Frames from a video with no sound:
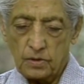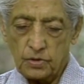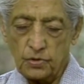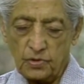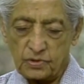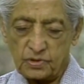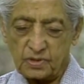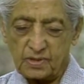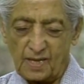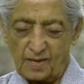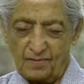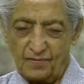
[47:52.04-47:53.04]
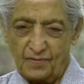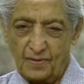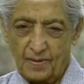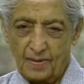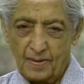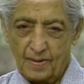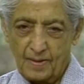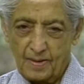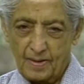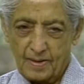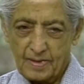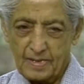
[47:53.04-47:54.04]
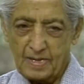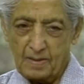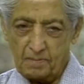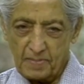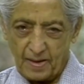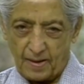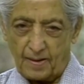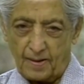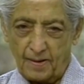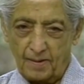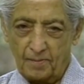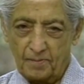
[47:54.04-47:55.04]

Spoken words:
yourself in a mirror